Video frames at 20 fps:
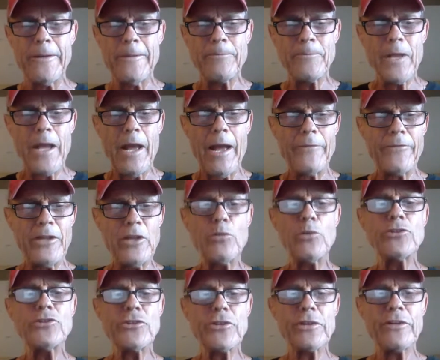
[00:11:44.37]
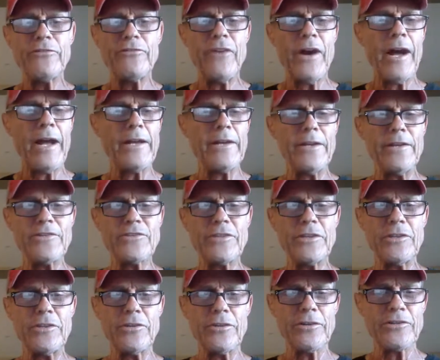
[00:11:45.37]
I think what you're going to find is
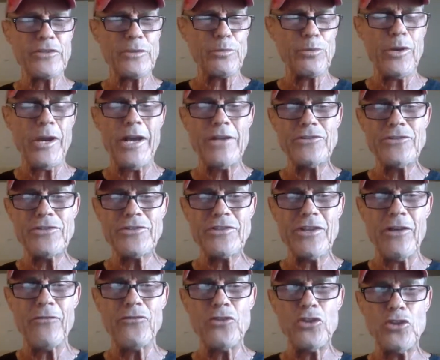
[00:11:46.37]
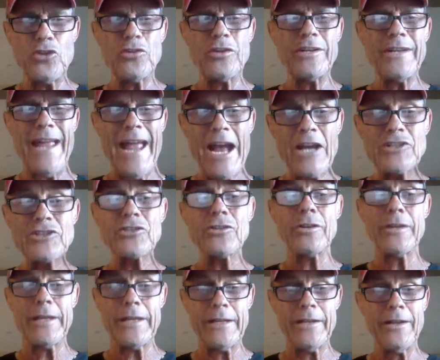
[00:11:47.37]
that you're going to surprise yourself. You can
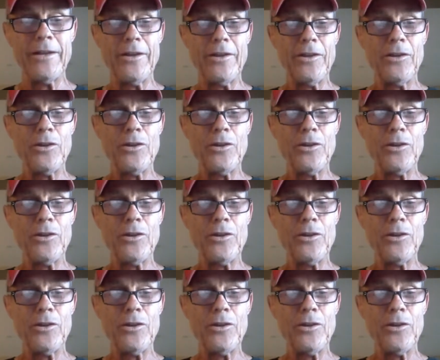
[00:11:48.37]
actually